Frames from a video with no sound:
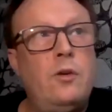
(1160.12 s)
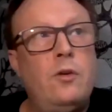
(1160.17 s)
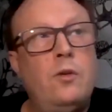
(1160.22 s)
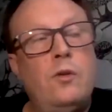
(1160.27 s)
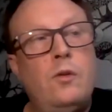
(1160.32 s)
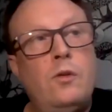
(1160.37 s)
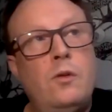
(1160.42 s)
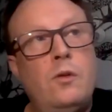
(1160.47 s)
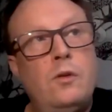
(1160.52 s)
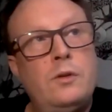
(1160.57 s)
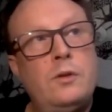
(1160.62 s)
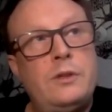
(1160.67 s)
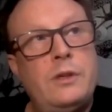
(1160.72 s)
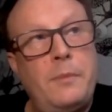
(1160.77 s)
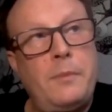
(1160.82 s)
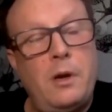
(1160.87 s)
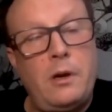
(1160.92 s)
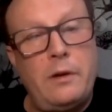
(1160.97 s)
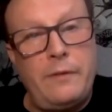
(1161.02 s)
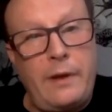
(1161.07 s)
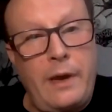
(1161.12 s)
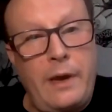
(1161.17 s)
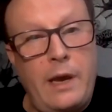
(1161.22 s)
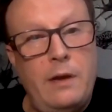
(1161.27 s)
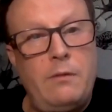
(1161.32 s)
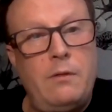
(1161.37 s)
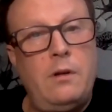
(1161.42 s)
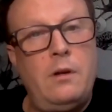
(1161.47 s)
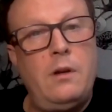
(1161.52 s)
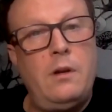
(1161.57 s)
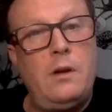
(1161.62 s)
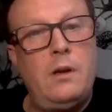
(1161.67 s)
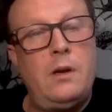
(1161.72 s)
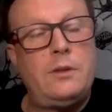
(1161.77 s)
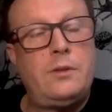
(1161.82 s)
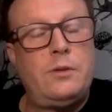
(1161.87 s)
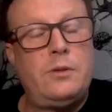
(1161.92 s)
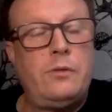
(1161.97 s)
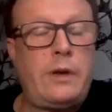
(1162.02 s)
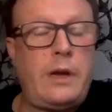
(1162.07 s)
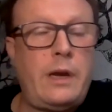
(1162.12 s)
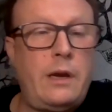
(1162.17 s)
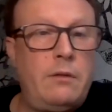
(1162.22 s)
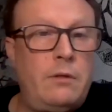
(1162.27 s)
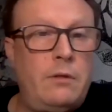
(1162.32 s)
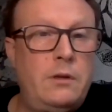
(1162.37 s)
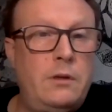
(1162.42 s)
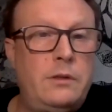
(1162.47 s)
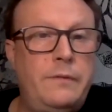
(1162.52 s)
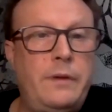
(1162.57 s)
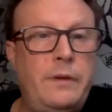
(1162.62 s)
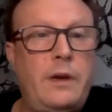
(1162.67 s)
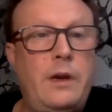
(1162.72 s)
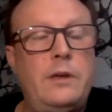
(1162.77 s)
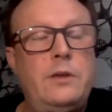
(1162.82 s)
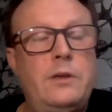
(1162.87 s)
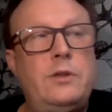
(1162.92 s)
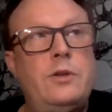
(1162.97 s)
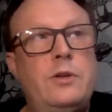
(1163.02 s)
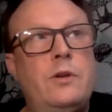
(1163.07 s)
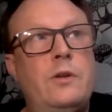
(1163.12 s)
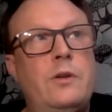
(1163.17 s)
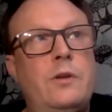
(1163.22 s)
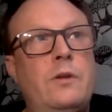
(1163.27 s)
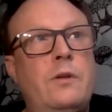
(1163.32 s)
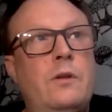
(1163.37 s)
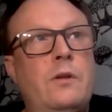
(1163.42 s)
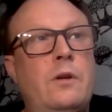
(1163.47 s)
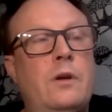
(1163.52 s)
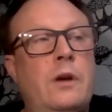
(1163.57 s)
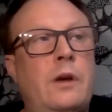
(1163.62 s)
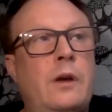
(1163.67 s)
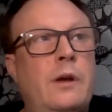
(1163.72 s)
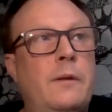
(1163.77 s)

Or some kind of account alert or account notification.